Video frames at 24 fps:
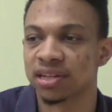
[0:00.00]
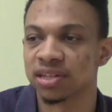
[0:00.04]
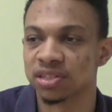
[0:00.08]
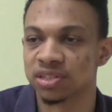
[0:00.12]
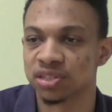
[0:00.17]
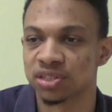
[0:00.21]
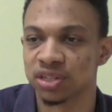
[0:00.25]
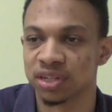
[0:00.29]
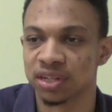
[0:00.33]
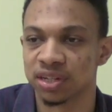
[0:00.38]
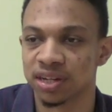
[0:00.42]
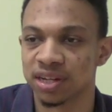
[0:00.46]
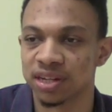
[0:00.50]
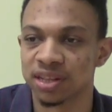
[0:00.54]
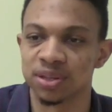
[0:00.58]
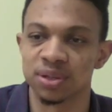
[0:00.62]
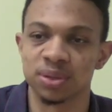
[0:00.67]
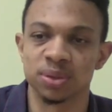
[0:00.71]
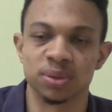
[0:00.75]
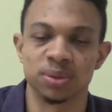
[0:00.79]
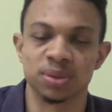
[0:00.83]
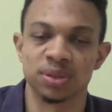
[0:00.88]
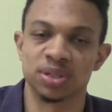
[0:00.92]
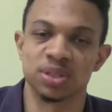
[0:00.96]
I had to
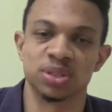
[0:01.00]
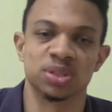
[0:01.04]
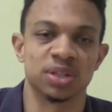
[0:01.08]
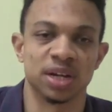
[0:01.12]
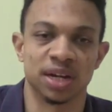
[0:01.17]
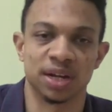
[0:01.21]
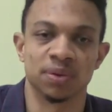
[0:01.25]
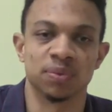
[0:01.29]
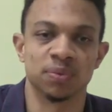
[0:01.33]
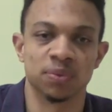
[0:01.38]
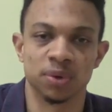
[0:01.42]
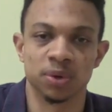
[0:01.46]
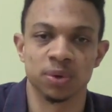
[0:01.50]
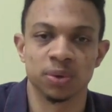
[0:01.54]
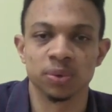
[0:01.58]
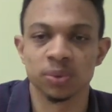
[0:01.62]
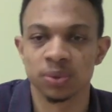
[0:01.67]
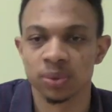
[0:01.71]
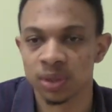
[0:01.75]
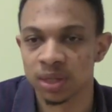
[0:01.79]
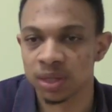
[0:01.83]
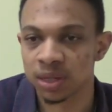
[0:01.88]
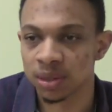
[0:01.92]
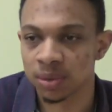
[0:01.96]
sit in the
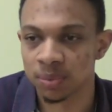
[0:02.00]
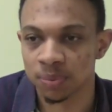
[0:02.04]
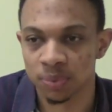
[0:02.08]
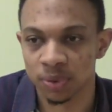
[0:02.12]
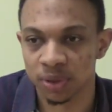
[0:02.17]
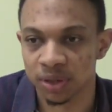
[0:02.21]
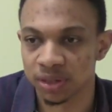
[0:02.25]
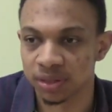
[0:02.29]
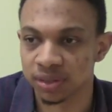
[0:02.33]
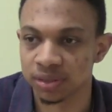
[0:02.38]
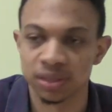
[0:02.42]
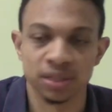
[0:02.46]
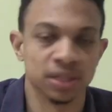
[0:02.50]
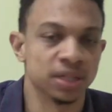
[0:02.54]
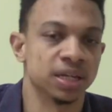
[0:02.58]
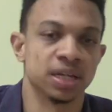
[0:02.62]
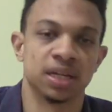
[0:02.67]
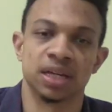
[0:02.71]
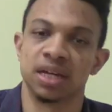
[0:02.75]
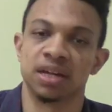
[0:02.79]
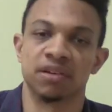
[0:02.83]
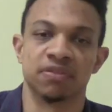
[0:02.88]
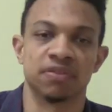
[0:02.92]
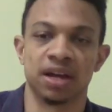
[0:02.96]
second row,
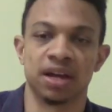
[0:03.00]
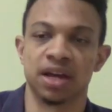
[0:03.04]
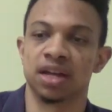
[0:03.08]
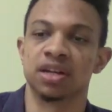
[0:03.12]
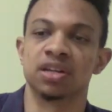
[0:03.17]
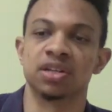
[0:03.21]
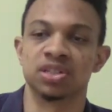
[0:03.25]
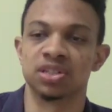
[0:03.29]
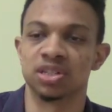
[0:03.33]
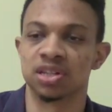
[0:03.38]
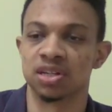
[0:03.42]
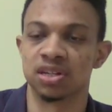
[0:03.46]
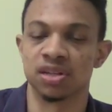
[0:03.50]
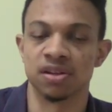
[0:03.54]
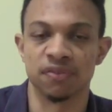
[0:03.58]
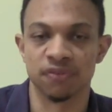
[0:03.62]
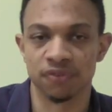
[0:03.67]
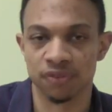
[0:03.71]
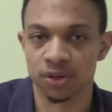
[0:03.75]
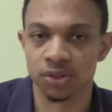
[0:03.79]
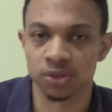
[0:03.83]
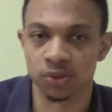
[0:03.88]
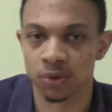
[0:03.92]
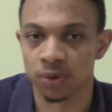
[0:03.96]
but if I had to
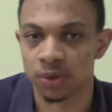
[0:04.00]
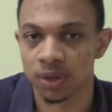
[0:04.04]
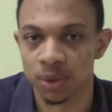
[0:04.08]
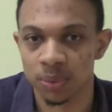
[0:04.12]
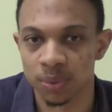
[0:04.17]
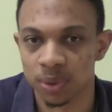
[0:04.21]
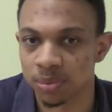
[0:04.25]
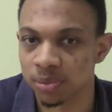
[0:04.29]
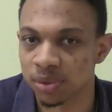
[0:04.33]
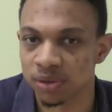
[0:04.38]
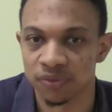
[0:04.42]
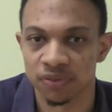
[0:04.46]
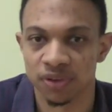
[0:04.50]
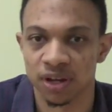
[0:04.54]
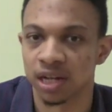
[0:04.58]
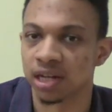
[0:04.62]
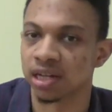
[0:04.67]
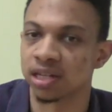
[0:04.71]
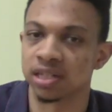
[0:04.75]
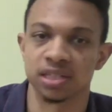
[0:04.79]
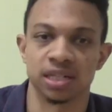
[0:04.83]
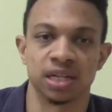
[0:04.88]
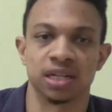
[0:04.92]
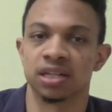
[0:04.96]
sit in the first row, that would have
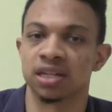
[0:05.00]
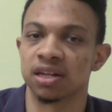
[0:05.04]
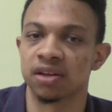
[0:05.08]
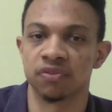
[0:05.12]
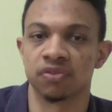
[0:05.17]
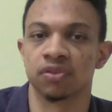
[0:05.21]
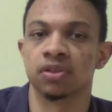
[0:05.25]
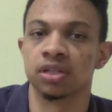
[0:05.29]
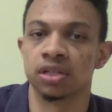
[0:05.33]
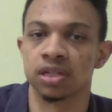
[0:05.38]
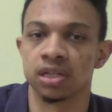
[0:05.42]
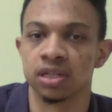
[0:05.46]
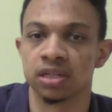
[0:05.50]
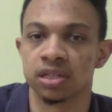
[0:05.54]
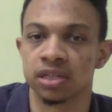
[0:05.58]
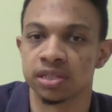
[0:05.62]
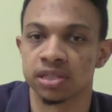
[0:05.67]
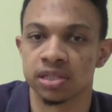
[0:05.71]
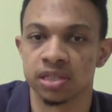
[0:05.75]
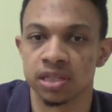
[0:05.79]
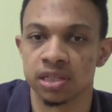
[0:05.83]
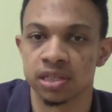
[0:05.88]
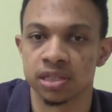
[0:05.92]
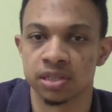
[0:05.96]
been fine, because I definitely
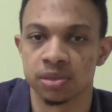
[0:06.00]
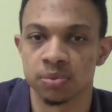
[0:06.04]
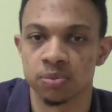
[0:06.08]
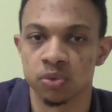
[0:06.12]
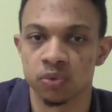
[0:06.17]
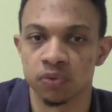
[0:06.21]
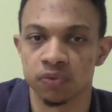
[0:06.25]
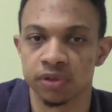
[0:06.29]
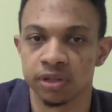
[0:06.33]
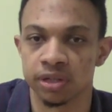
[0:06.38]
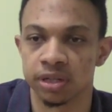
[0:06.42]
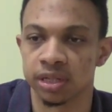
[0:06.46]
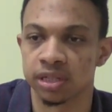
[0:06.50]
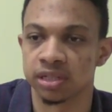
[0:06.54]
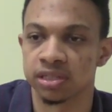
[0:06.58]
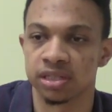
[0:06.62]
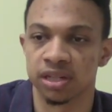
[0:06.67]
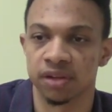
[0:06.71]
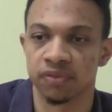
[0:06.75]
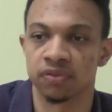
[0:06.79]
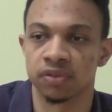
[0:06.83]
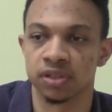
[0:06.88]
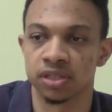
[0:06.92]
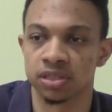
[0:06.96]
need to see this
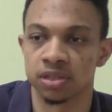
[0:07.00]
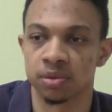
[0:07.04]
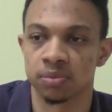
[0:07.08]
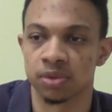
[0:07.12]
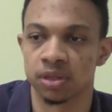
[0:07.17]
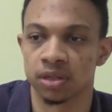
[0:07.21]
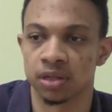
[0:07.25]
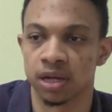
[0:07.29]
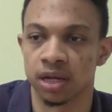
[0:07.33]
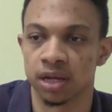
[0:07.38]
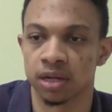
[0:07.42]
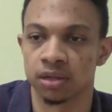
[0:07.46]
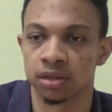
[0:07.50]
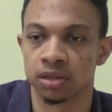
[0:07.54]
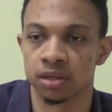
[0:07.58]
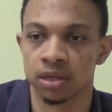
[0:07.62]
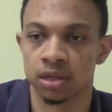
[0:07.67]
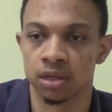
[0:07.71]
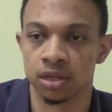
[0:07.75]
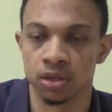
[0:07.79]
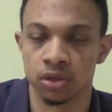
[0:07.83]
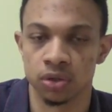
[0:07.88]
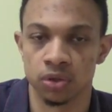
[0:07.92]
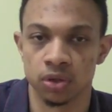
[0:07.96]
movie, and it's definitely something
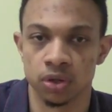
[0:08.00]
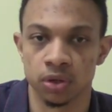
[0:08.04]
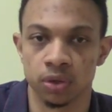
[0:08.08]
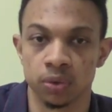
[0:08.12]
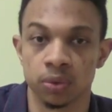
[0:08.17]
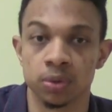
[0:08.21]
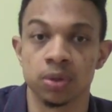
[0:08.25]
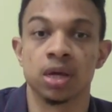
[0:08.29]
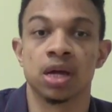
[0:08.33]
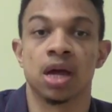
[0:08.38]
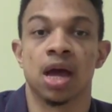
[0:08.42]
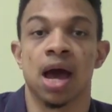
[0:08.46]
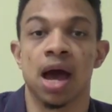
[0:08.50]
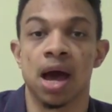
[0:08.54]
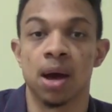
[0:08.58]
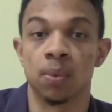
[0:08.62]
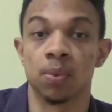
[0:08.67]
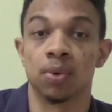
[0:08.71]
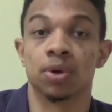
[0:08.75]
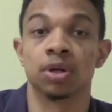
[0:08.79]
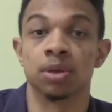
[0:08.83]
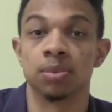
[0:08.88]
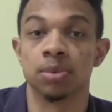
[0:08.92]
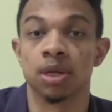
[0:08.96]
that, you know,
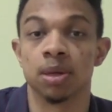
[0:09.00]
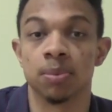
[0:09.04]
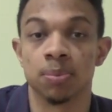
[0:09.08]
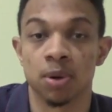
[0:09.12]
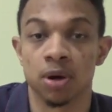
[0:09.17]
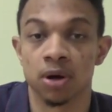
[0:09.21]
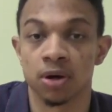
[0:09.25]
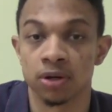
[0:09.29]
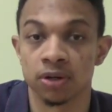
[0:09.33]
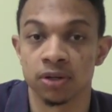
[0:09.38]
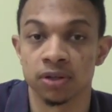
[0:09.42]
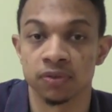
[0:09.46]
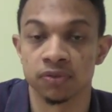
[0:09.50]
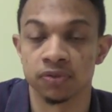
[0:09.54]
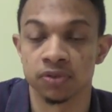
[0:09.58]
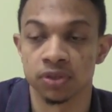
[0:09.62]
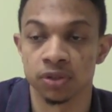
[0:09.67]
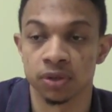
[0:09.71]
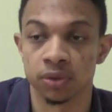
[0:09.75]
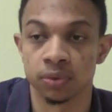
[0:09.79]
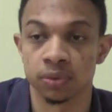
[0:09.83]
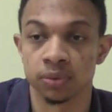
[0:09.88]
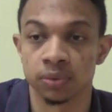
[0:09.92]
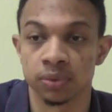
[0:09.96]
I wanted to be a
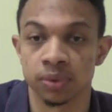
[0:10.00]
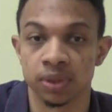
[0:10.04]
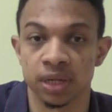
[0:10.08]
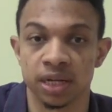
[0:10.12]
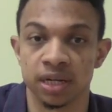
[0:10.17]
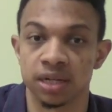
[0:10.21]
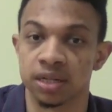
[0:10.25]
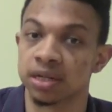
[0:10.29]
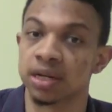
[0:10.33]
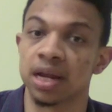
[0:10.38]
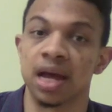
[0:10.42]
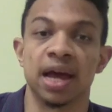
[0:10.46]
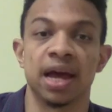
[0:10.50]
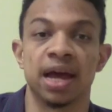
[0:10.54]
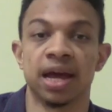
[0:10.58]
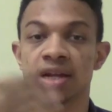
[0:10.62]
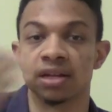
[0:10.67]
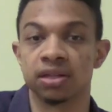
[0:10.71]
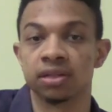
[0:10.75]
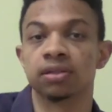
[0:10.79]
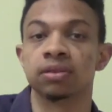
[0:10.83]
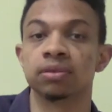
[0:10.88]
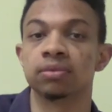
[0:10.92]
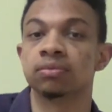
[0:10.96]
part of. So, and
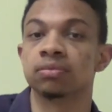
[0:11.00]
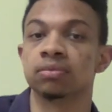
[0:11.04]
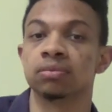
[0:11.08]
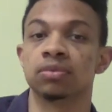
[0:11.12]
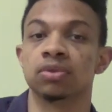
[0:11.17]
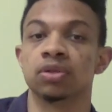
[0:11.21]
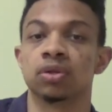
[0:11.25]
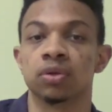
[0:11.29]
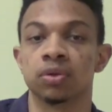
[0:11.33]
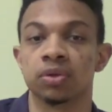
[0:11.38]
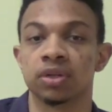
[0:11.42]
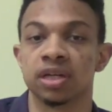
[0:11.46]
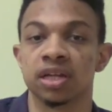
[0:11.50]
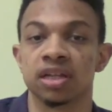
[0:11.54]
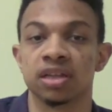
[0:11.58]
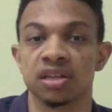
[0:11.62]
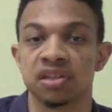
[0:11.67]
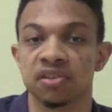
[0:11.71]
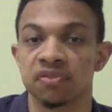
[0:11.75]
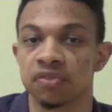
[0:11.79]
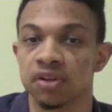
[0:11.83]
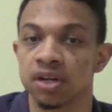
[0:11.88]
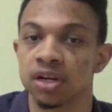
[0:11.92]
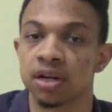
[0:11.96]
then I had to, you
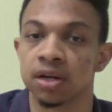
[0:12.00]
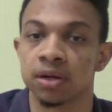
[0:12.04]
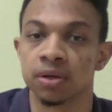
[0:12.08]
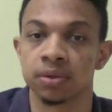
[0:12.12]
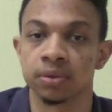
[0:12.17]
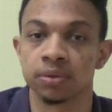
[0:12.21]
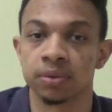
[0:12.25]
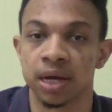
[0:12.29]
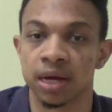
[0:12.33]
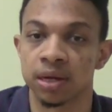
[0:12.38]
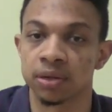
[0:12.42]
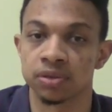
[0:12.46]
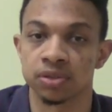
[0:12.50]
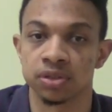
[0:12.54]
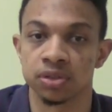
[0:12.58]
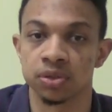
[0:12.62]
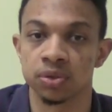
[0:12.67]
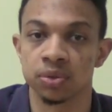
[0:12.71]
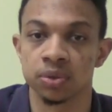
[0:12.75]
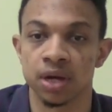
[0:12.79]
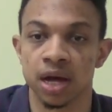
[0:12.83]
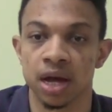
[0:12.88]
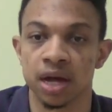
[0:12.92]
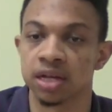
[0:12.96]
know, to get this video
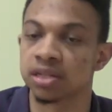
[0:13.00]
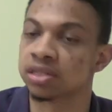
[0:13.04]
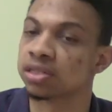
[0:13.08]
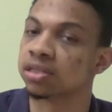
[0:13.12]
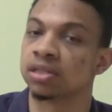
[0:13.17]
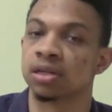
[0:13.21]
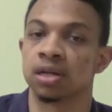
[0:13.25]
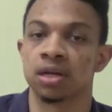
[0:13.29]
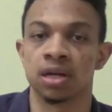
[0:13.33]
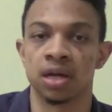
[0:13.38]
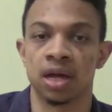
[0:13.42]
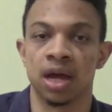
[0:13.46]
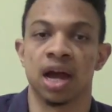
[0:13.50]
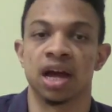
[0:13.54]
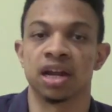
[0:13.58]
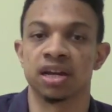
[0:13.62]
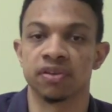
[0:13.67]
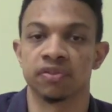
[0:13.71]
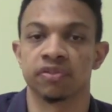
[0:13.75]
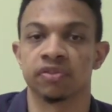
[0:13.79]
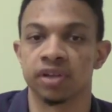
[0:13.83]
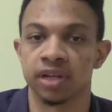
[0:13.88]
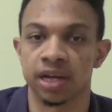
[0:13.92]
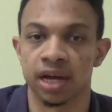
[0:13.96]
out to you guys,
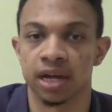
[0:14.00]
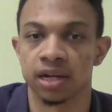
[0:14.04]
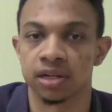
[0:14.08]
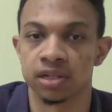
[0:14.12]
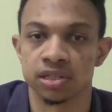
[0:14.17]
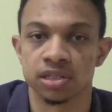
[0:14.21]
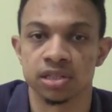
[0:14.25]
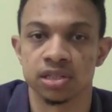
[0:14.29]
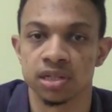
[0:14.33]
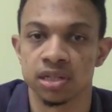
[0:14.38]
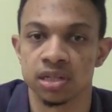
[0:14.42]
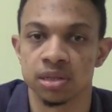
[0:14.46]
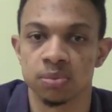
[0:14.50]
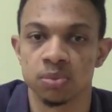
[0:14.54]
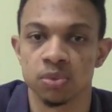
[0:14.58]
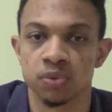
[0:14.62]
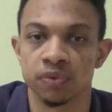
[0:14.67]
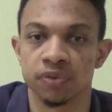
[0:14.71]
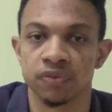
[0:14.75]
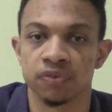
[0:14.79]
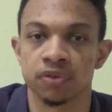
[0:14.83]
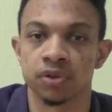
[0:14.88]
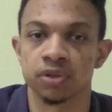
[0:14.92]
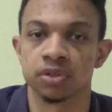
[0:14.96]
I definitely had to
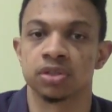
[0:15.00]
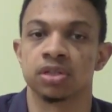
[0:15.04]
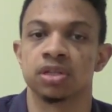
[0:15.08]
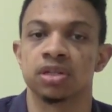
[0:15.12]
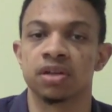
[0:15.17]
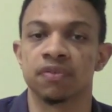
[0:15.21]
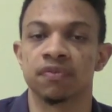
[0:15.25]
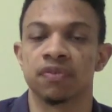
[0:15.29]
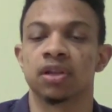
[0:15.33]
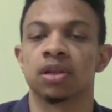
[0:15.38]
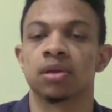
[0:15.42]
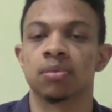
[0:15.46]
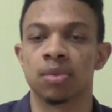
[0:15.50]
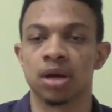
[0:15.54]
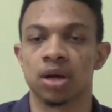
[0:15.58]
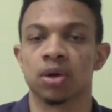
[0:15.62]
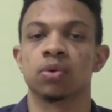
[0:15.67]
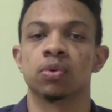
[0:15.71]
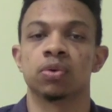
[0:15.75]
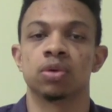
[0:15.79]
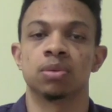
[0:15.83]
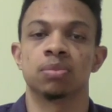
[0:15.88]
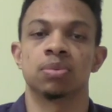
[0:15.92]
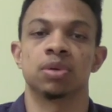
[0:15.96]
see the movie first to
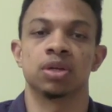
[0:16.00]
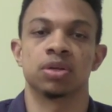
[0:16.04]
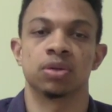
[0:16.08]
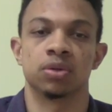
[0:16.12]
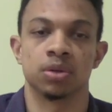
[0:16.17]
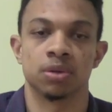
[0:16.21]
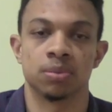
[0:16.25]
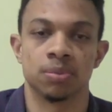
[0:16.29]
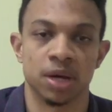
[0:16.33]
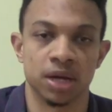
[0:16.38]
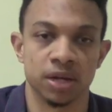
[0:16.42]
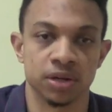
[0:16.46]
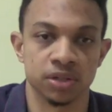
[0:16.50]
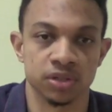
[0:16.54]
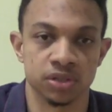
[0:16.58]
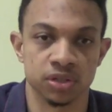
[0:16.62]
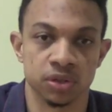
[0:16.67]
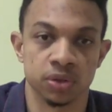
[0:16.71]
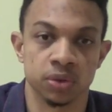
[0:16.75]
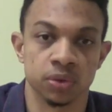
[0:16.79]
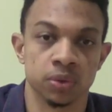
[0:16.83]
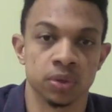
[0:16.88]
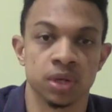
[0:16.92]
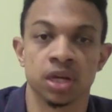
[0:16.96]
develop my own opinion
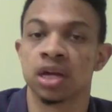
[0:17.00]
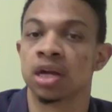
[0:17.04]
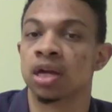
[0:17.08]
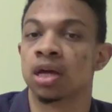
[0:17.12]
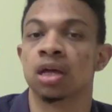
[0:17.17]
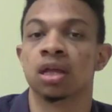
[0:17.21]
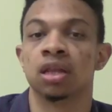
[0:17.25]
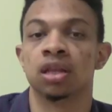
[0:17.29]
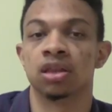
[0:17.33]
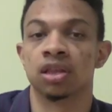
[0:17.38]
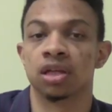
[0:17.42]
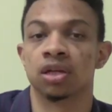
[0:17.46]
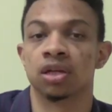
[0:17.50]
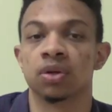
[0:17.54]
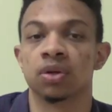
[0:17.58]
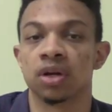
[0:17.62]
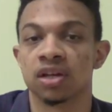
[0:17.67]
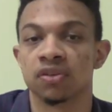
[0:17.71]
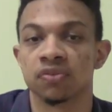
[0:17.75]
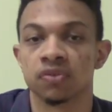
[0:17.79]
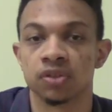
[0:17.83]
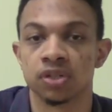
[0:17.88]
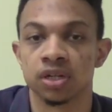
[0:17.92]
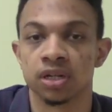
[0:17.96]
about it. So
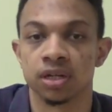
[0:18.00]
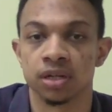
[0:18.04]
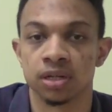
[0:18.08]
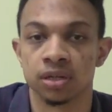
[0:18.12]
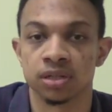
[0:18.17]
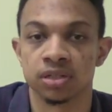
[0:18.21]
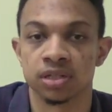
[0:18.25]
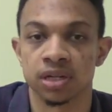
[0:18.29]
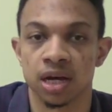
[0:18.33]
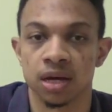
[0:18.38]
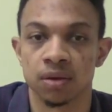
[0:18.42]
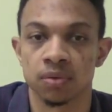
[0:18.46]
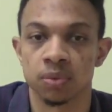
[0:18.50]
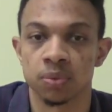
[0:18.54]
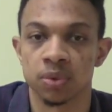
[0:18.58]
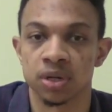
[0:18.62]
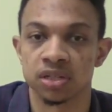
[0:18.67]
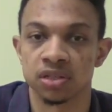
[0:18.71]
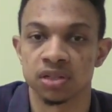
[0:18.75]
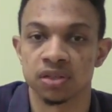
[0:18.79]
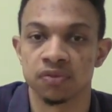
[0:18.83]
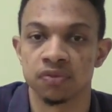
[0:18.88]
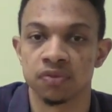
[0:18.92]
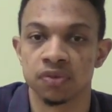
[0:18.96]
thank you guys for taking the
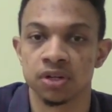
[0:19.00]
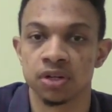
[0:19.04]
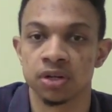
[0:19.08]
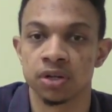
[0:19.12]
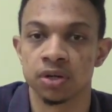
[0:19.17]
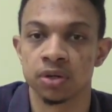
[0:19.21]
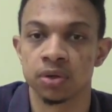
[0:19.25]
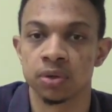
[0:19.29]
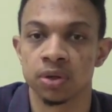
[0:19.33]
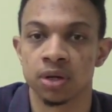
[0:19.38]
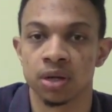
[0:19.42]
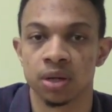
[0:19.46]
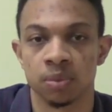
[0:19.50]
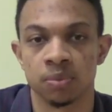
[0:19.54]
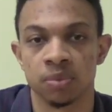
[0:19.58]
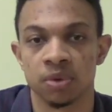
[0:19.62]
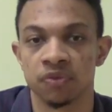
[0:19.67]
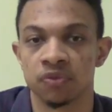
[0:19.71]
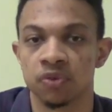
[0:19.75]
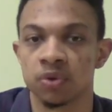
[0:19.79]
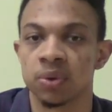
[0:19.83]
time to watch this video.